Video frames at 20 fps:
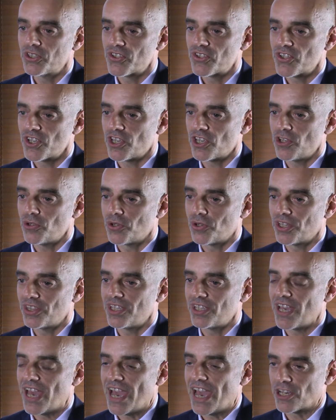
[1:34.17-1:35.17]

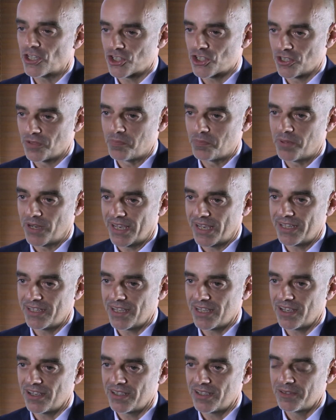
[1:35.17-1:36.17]
security action
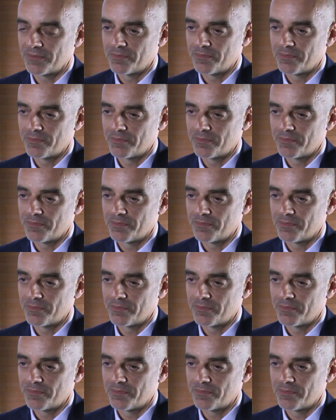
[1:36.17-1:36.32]
planning.